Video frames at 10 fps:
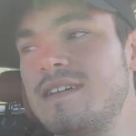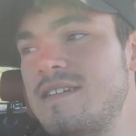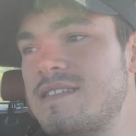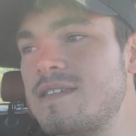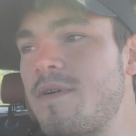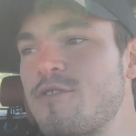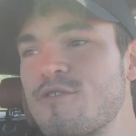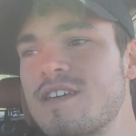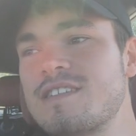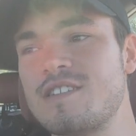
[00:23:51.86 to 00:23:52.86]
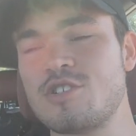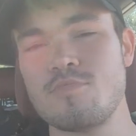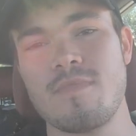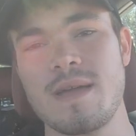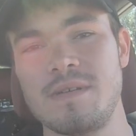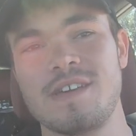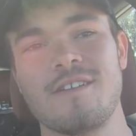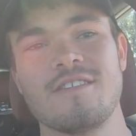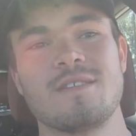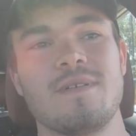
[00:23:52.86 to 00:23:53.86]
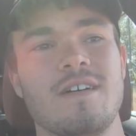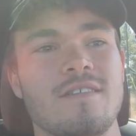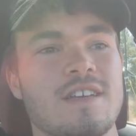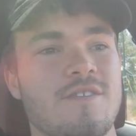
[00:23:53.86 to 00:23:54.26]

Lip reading: Some other things that you might be curious about as